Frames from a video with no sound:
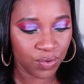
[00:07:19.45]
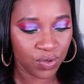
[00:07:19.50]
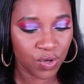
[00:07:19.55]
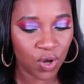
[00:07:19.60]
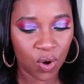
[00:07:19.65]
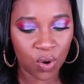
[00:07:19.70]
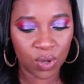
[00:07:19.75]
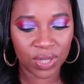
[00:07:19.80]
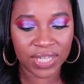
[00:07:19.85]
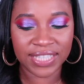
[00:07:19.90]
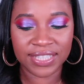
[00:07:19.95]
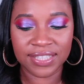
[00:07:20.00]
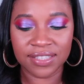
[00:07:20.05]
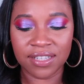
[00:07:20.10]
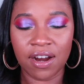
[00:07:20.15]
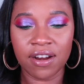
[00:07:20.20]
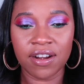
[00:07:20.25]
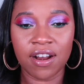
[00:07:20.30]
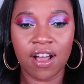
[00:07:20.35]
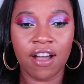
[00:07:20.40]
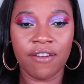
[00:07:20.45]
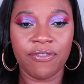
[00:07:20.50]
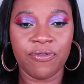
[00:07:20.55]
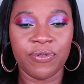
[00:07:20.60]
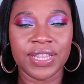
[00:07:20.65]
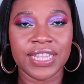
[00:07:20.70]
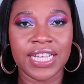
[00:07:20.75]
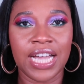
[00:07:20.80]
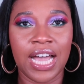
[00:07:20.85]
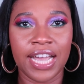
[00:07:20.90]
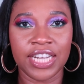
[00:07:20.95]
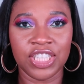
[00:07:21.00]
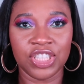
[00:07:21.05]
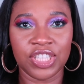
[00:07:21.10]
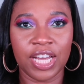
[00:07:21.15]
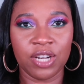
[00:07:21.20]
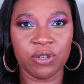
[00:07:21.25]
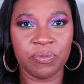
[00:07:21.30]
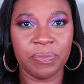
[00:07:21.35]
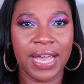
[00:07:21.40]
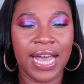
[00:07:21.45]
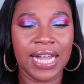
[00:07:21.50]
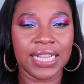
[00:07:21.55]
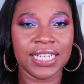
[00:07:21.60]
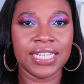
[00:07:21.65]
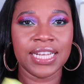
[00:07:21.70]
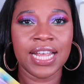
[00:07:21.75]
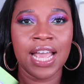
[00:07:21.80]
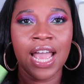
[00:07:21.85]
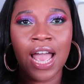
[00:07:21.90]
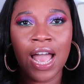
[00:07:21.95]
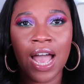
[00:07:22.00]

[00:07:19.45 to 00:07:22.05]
So let's start off with the eyeshadow palette.